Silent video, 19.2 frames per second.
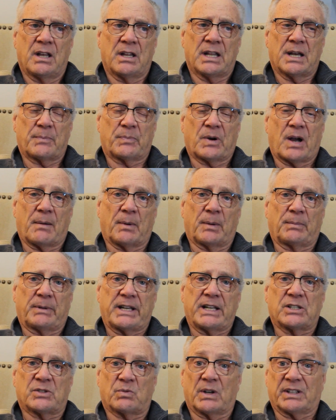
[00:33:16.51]
That
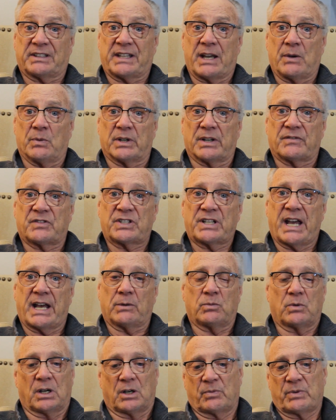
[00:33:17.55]
probably is what they would have
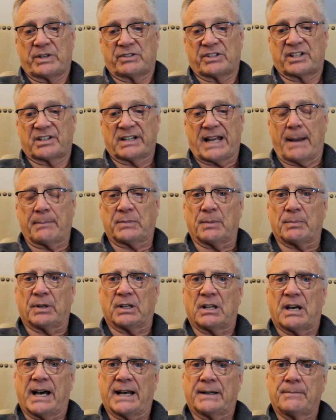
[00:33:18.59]
said. Well, we've slapped him a
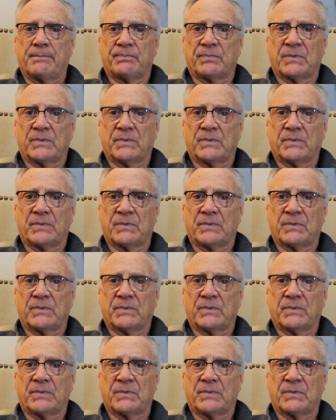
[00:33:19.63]
lot.